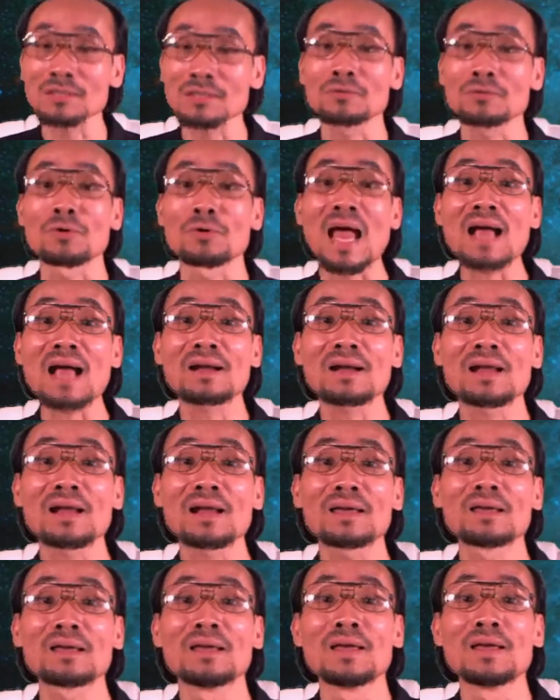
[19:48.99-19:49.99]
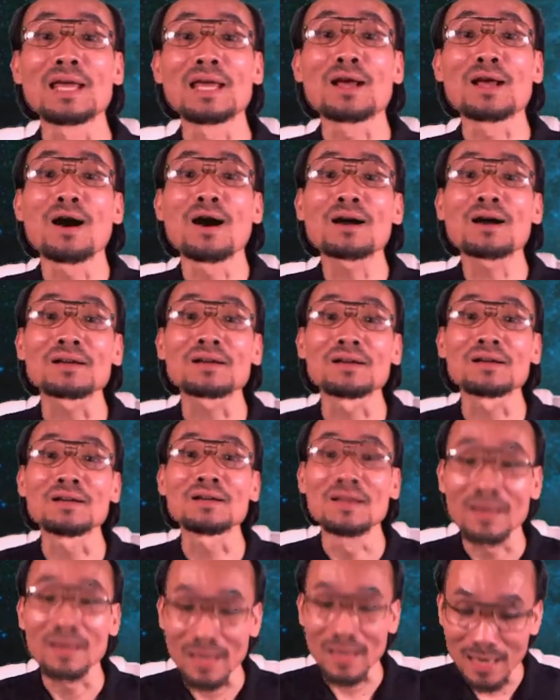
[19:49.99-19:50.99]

react like he got an